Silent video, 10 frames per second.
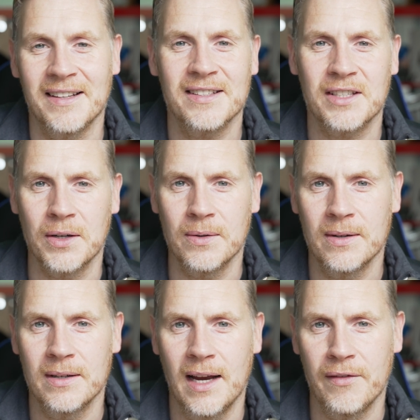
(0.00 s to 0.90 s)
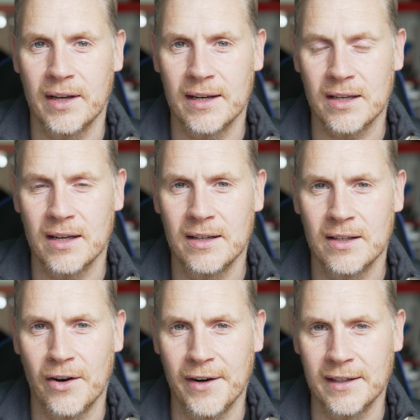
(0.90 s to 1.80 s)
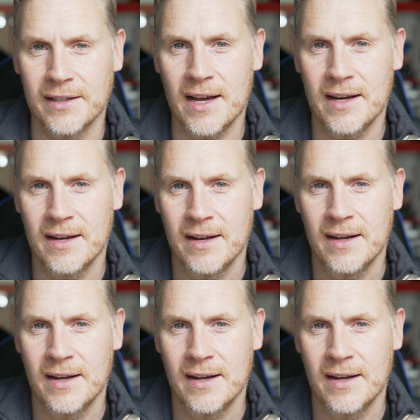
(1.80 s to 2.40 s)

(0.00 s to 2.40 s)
So every day's a learning day.